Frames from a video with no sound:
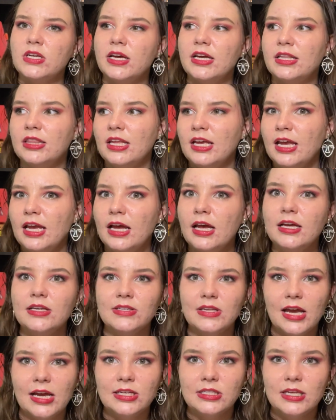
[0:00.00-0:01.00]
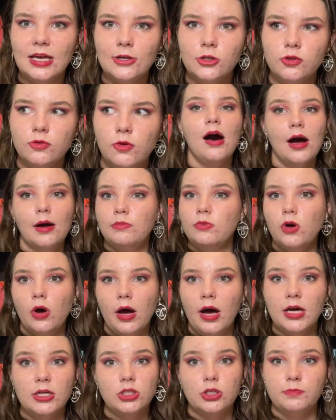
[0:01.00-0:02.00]
in here is asexual. I'm not
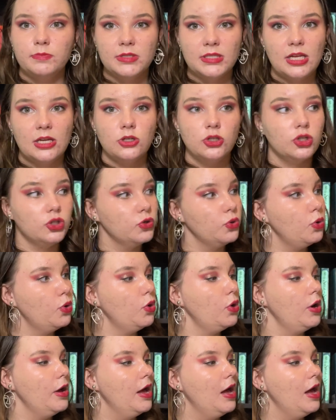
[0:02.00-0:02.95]
100% sure.